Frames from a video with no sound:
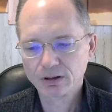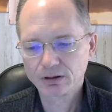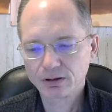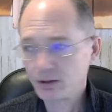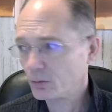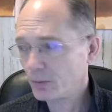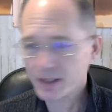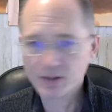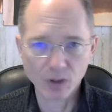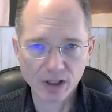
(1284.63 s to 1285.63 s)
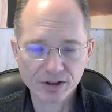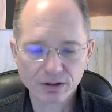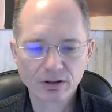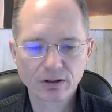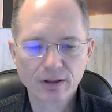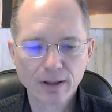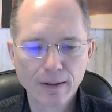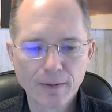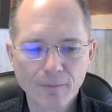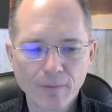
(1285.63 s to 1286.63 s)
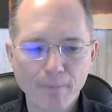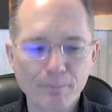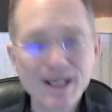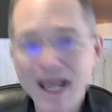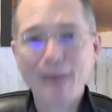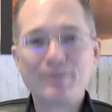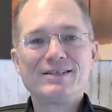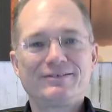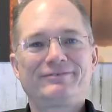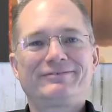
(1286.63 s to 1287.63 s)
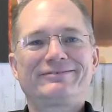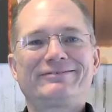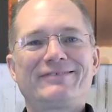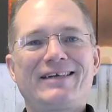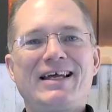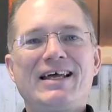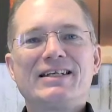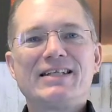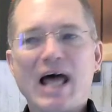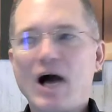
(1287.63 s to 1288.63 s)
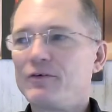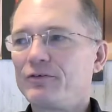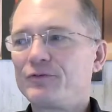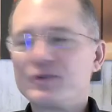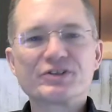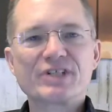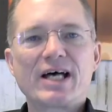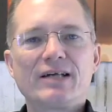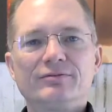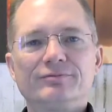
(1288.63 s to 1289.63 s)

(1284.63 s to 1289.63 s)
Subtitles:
You know, nobody's watching. Be happy. Now, feel sad.